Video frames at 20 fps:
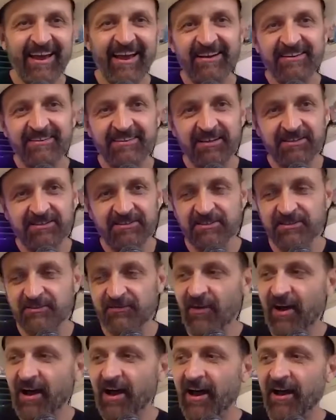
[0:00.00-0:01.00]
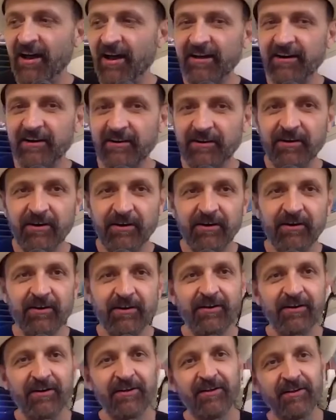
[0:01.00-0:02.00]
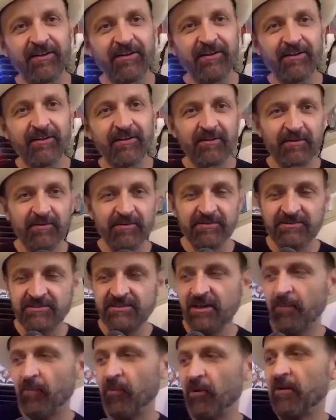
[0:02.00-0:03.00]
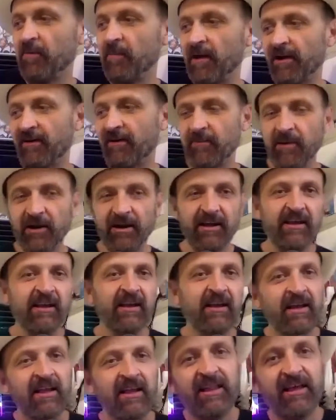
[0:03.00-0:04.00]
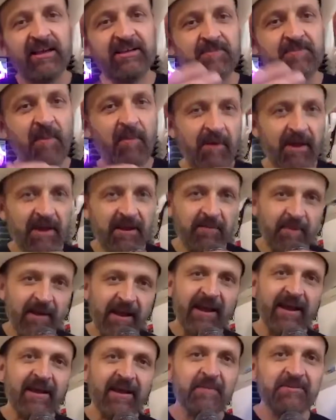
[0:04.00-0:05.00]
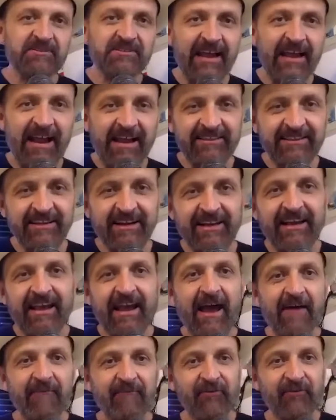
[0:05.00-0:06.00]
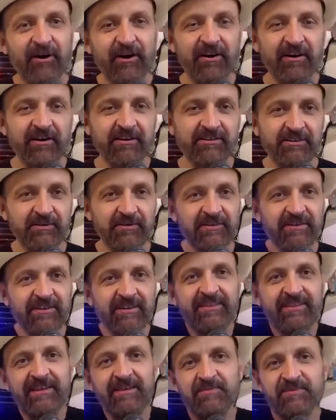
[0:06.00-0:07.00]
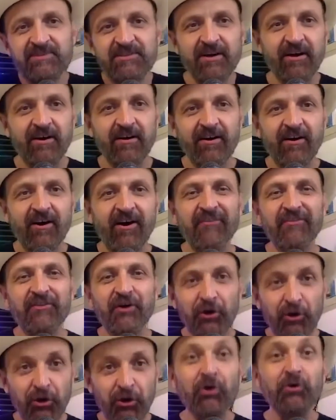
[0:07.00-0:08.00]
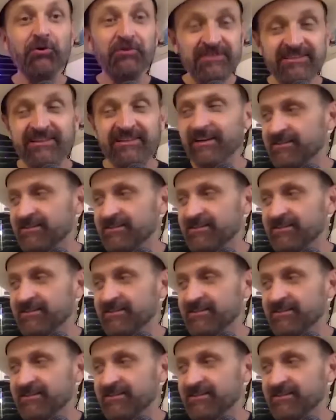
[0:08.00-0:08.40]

Dustin's Vinyl. What's up? Welcome back, everybody. That's my main man, Mr. Anthony Kapfer, doing the theme song on the Acoustic